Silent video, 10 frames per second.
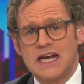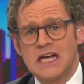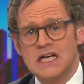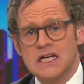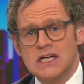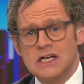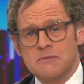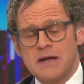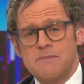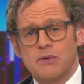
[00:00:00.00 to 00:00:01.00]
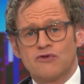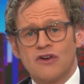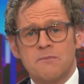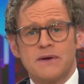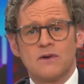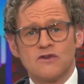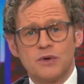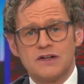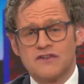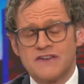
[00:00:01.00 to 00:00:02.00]
many people jumping on
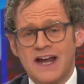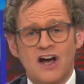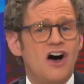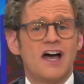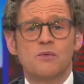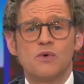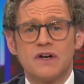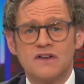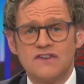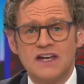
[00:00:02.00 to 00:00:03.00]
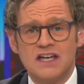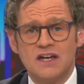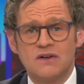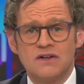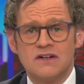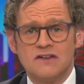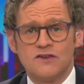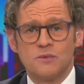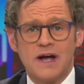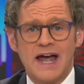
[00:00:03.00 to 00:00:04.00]
Twitter saying, I will continue
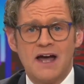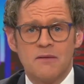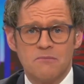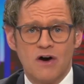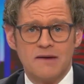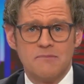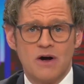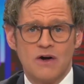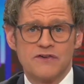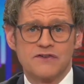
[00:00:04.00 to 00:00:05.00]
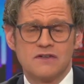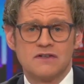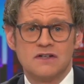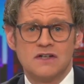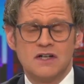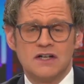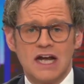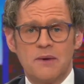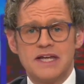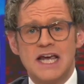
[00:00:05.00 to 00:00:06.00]
to wear my mask.
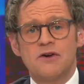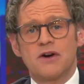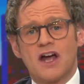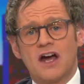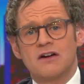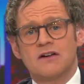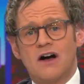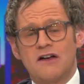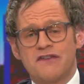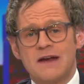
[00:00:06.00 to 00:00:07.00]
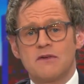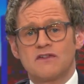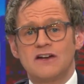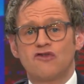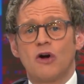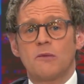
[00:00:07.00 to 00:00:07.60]
Now, a year ago, I famously